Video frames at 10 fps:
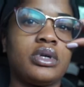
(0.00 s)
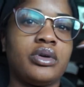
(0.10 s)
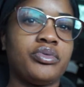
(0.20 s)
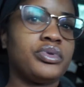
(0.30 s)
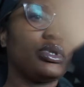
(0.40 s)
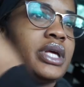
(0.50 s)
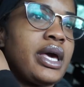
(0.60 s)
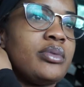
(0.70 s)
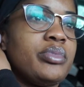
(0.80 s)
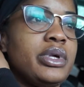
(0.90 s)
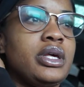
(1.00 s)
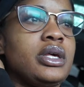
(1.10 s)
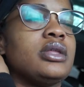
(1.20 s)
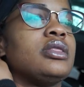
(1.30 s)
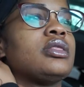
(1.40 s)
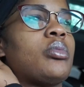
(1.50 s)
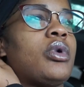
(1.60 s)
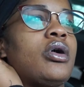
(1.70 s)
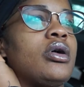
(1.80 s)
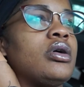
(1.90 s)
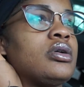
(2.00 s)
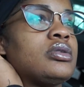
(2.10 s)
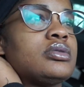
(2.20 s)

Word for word: I really hate being in the mall